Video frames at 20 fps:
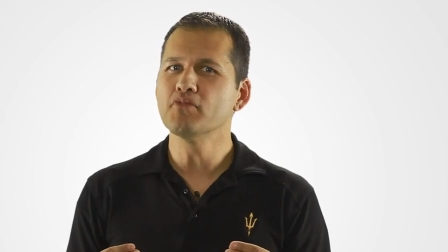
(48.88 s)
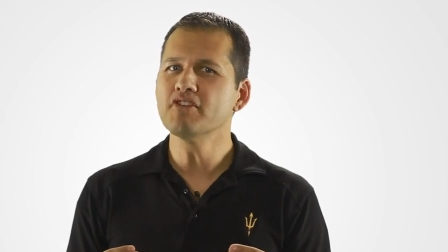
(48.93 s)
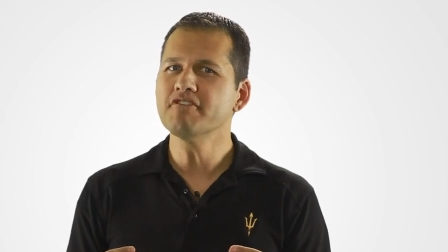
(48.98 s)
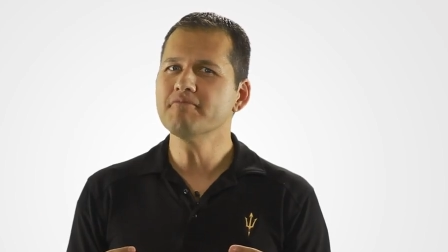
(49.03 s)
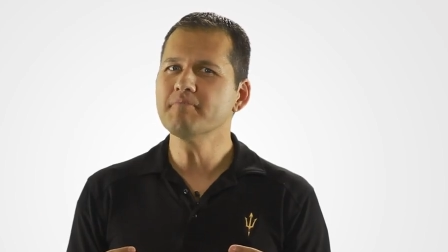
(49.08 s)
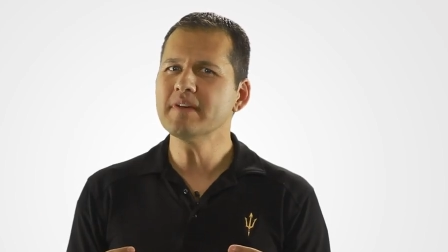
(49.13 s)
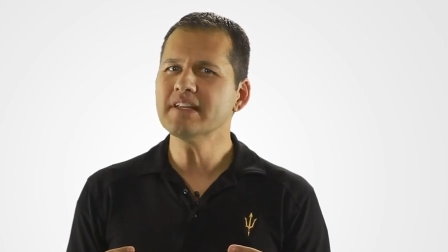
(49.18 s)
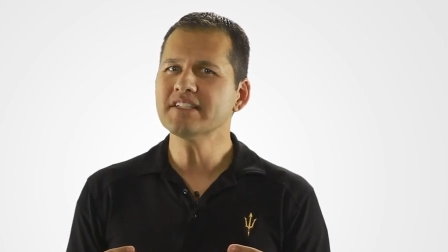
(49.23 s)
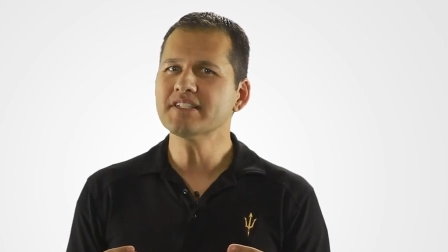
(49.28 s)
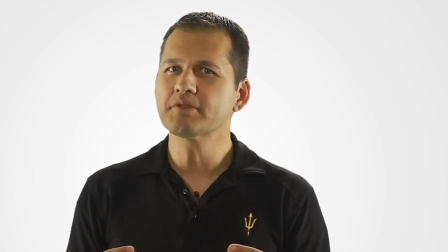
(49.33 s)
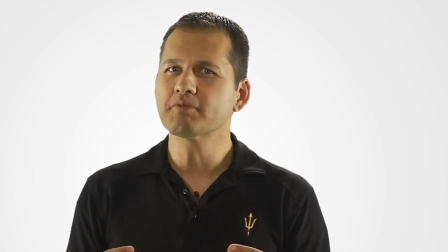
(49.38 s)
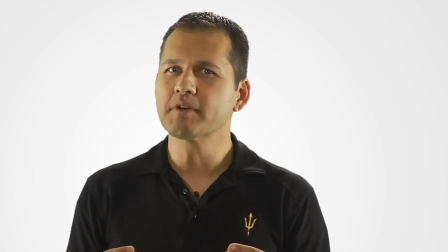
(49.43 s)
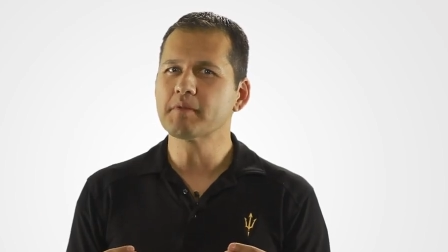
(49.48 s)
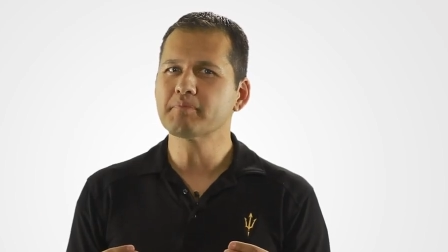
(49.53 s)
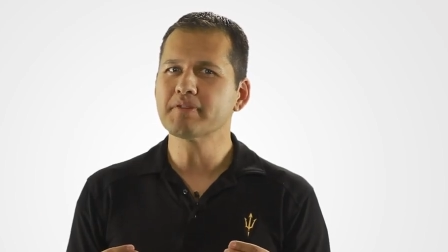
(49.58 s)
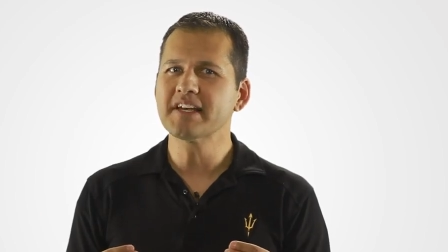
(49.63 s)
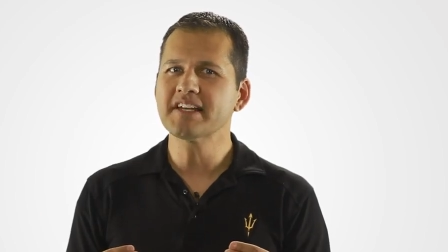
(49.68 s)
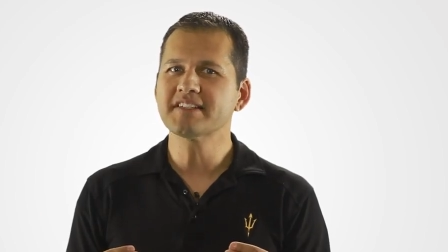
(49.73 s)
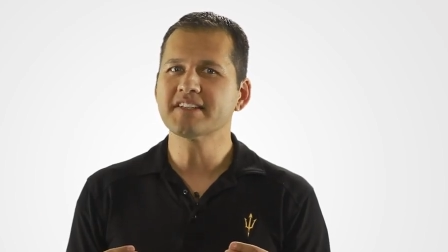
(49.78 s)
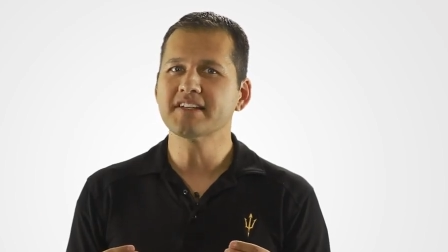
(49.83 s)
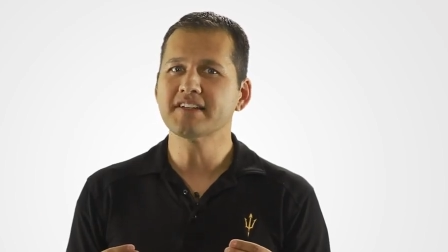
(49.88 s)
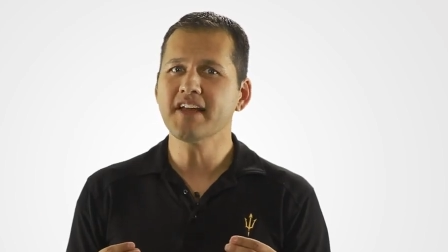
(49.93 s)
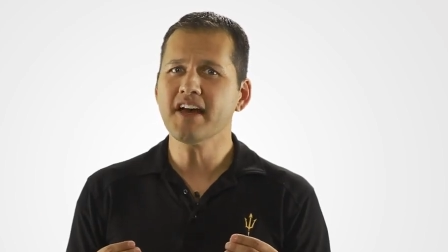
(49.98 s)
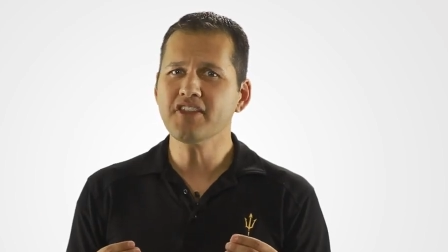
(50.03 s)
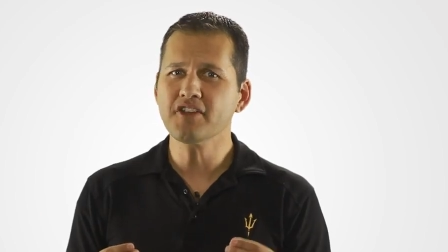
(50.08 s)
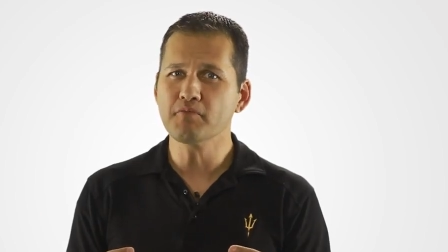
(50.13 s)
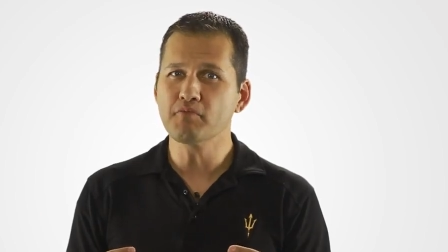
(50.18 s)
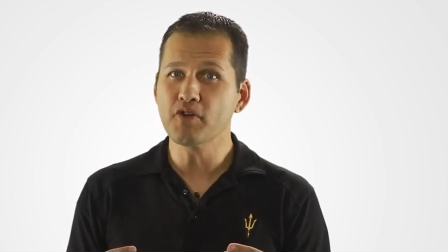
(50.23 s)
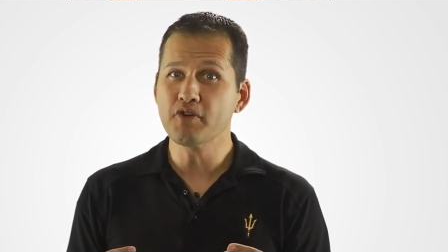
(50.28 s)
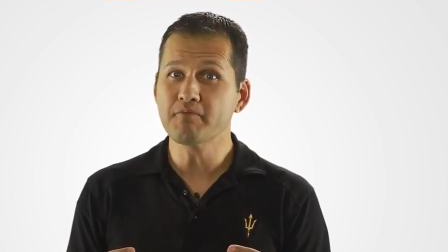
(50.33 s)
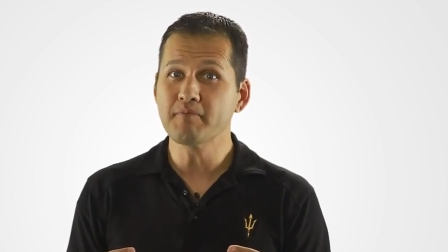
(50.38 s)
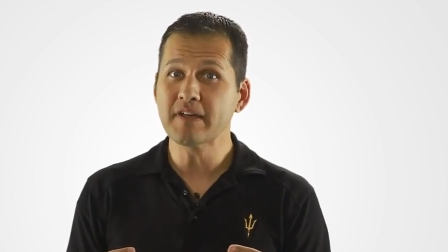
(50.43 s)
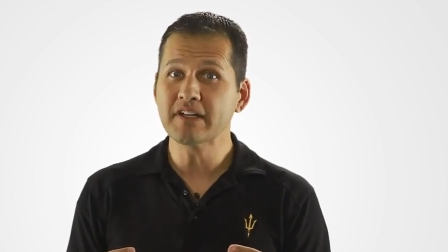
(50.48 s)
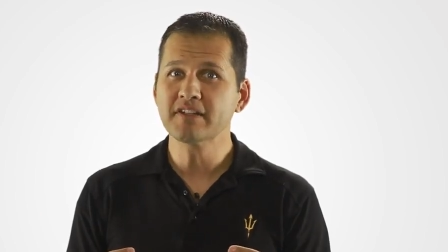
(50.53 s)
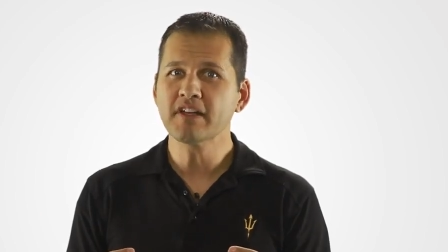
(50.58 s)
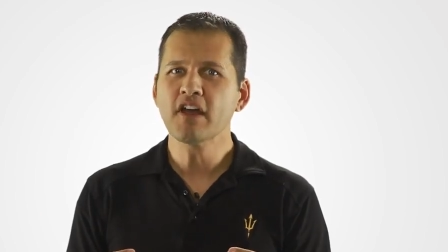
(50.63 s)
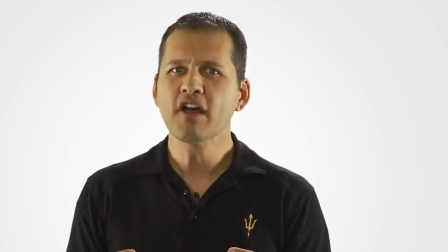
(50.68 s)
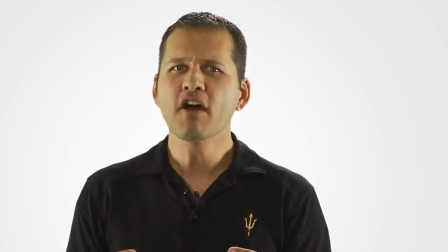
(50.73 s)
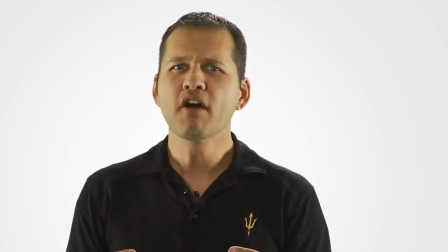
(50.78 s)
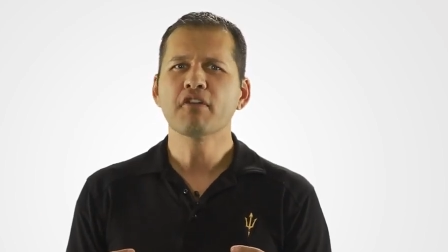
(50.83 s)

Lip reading: movement to replace another movement